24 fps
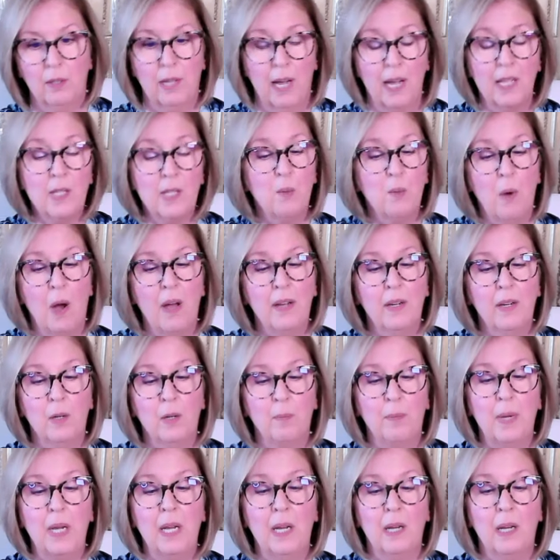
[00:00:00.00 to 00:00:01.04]
that's why you're
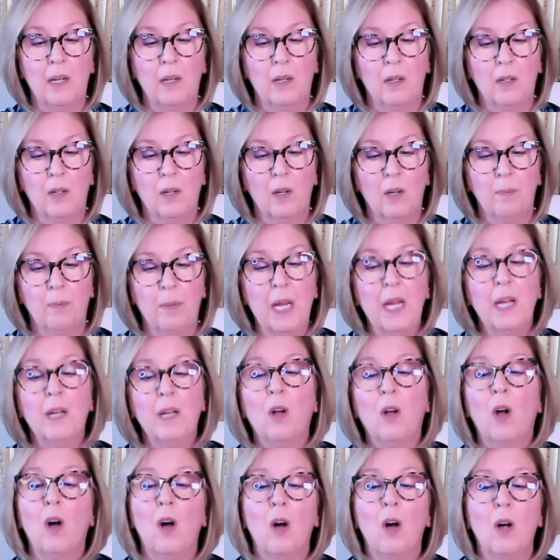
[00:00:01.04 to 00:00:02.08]
being, you're being
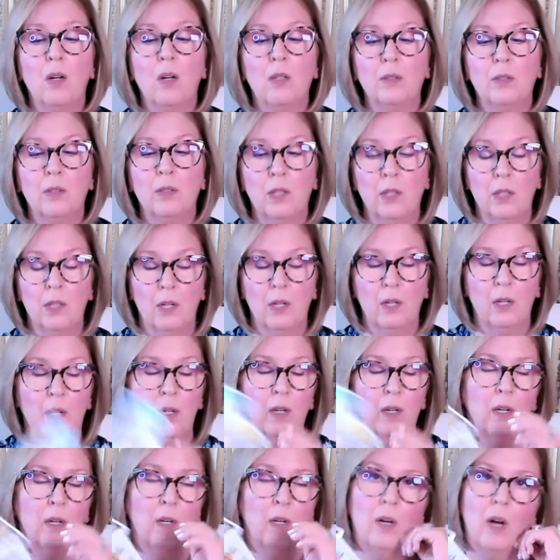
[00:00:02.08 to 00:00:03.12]
called.
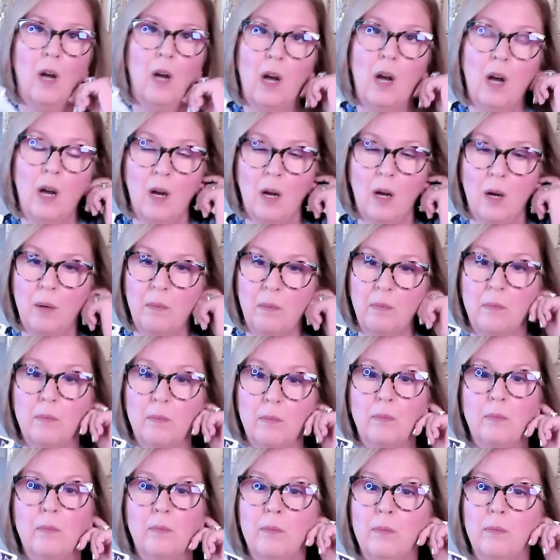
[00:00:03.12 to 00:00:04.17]

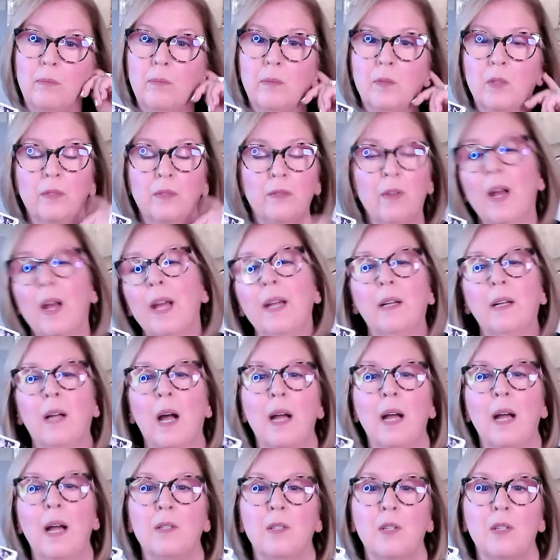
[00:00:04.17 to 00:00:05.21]
Um, divine
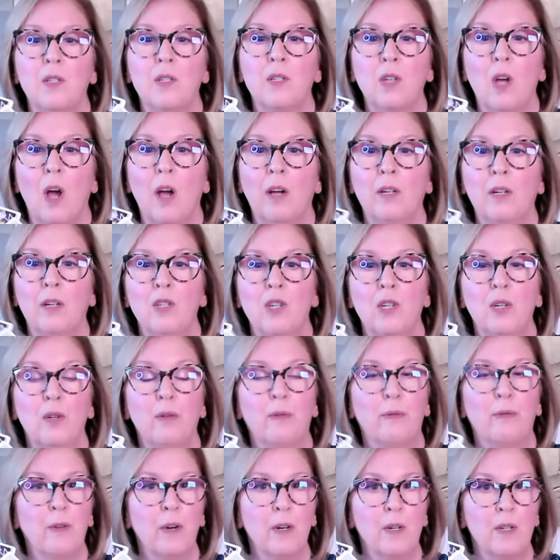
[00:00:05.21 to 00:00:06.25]
guidance is talking to you
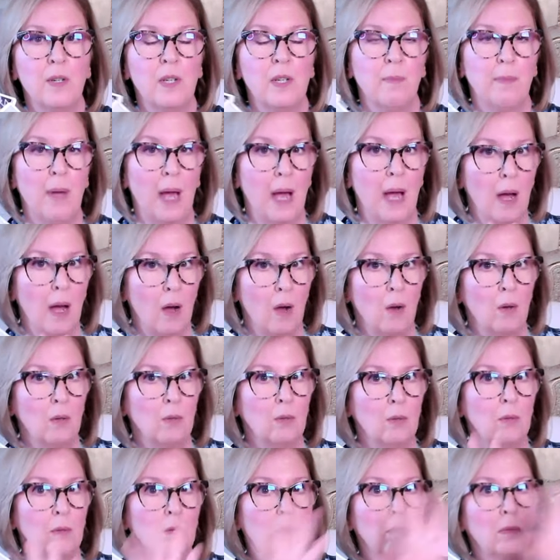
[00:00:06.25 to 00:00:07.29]
first about
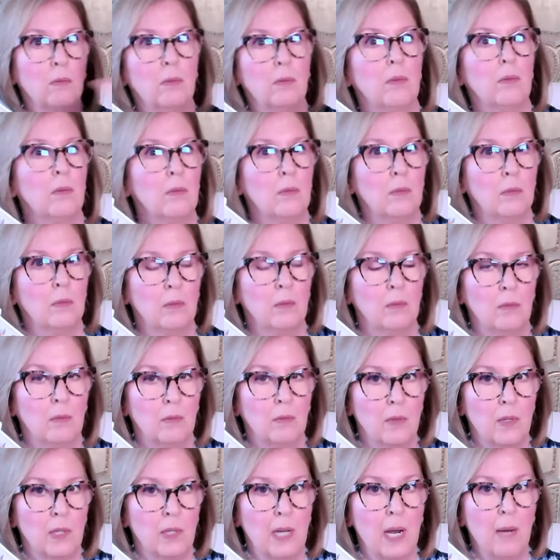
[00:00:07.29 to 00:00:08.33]

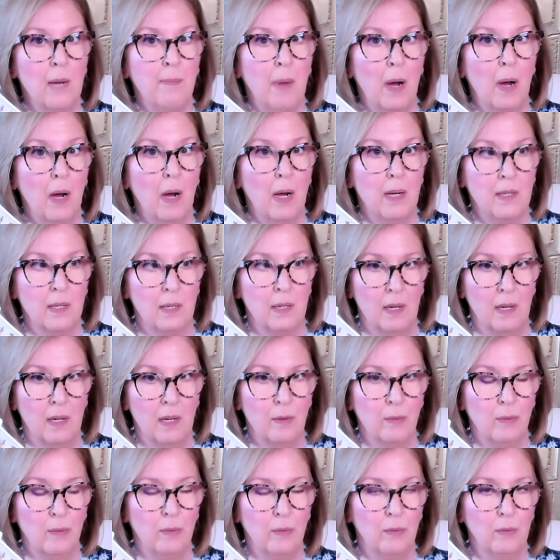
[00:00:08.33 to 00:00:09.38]
stay
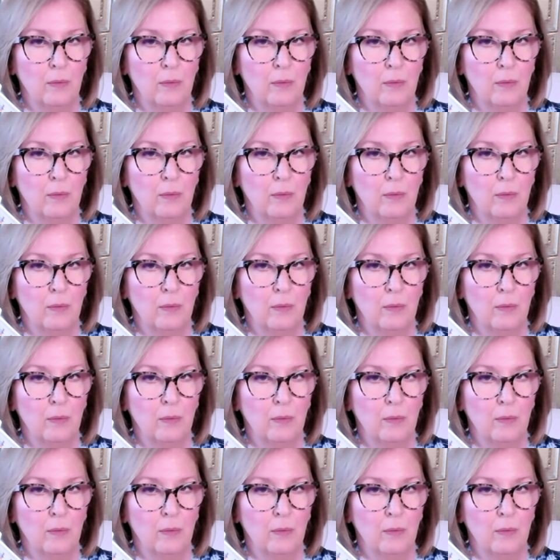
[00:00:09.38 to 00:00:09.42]
positive.